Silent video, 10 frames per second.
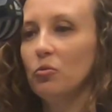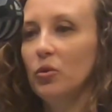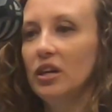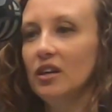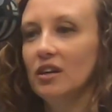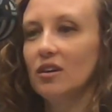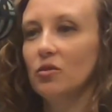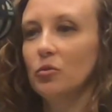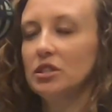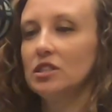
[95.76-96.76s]

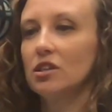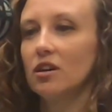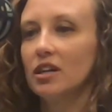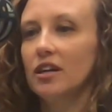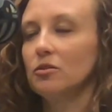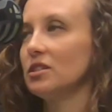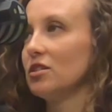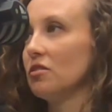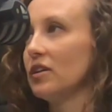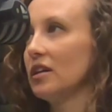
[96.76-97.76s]
we started out
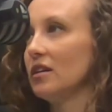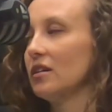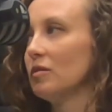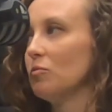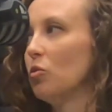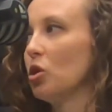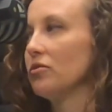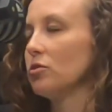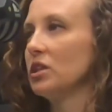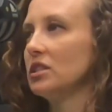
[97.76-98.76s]
serving more
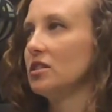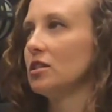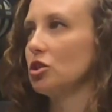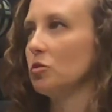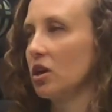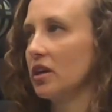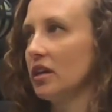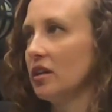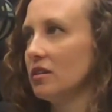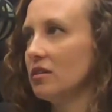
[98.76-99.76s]
of a residential
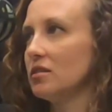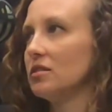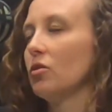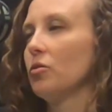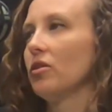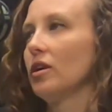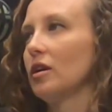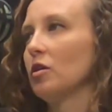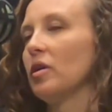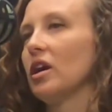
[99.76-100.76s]
market. So
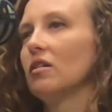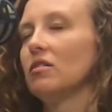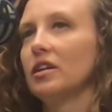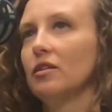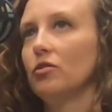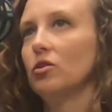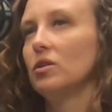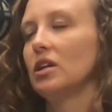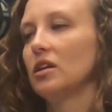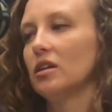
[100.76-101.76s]
thinking about if you
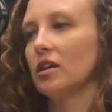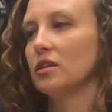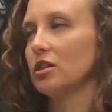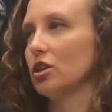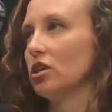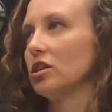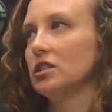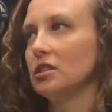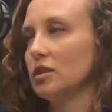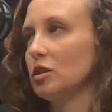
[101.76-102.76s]
need a security
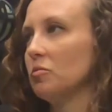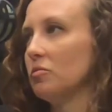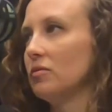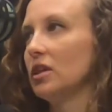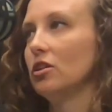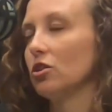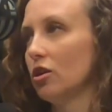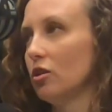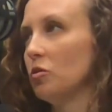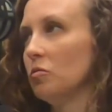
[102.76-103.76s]
system in your
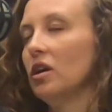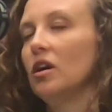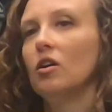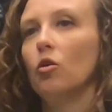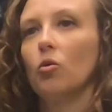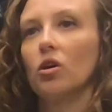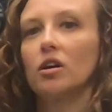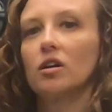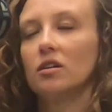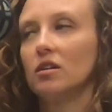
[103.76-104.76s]
home
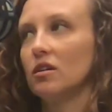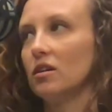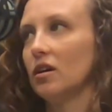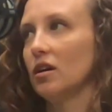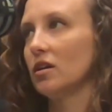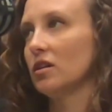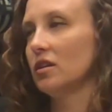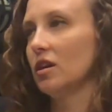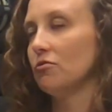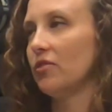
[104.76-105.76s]
or
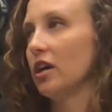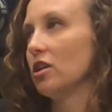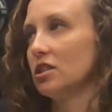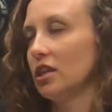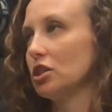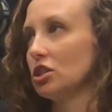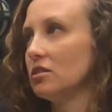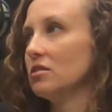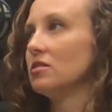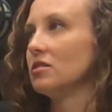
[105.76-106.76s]
a fire
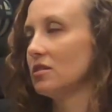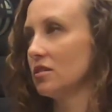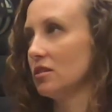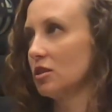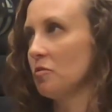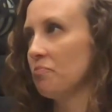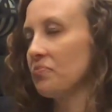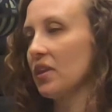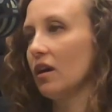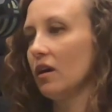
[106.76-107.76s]
detection
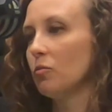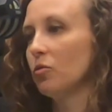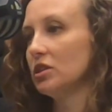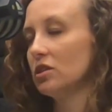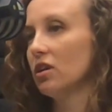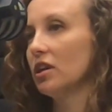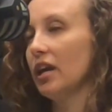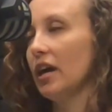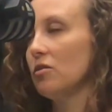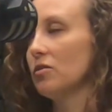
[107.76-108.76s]
system, we
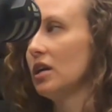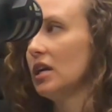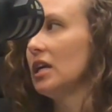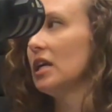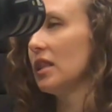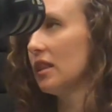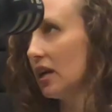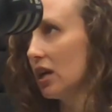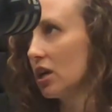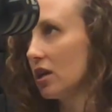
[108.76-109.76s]
started out
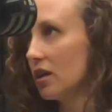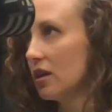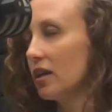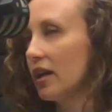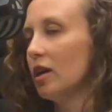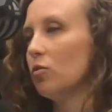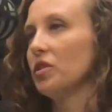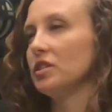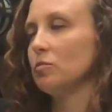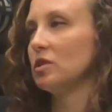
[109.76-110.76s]
there and
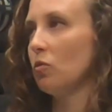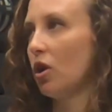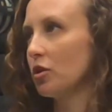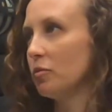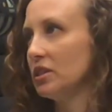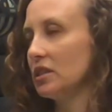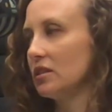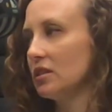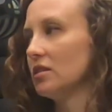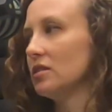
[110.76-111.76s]
with some smaller
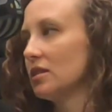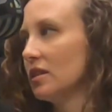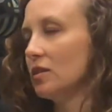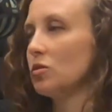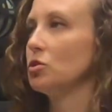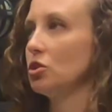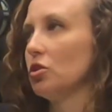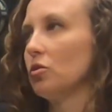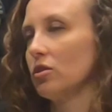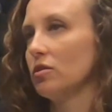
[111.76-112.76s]
businesses, and this was,
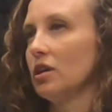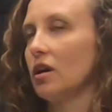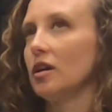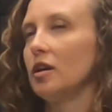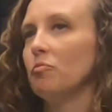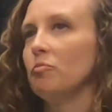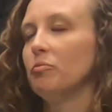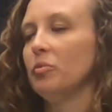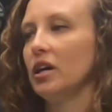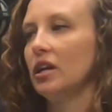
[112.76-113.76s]
early on.
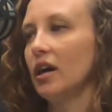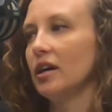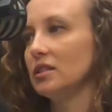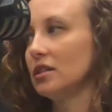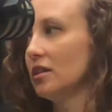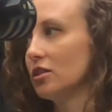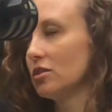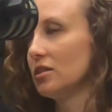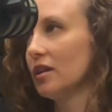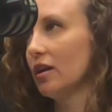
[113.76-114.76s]
But as the
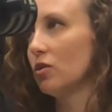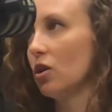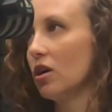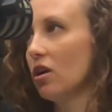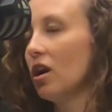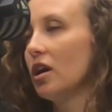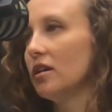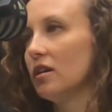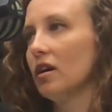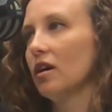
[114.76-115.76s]
years have gone
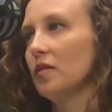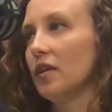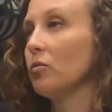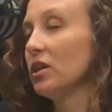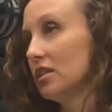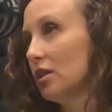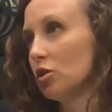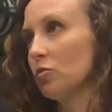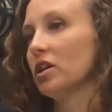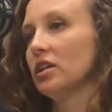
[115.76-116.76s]
on, that
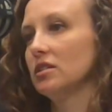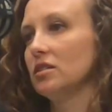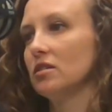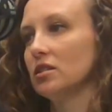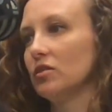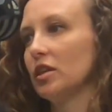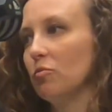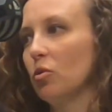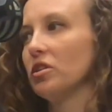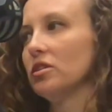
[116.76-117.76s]
residential market still is very
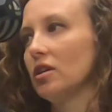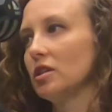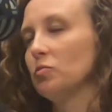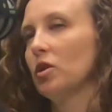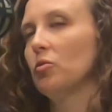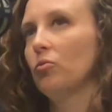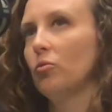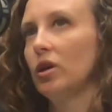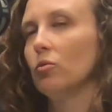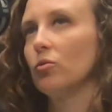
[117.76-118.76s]
important to us, but
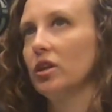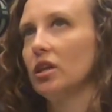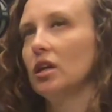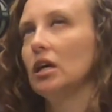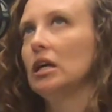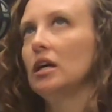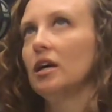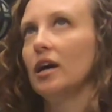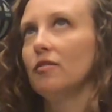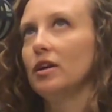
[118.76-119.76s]
we really
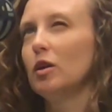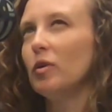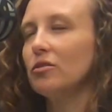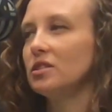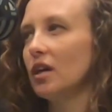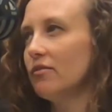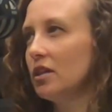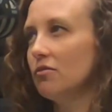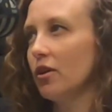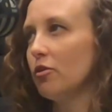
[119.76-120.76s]
have hit about
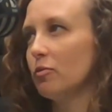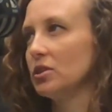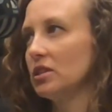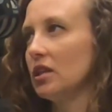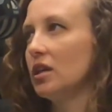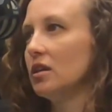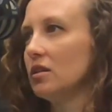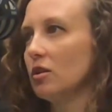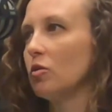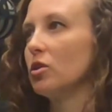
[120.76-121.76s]
75%
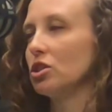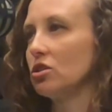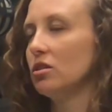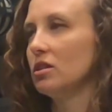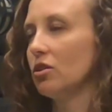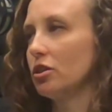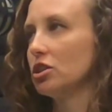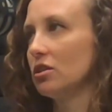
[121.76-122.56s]
commercial and large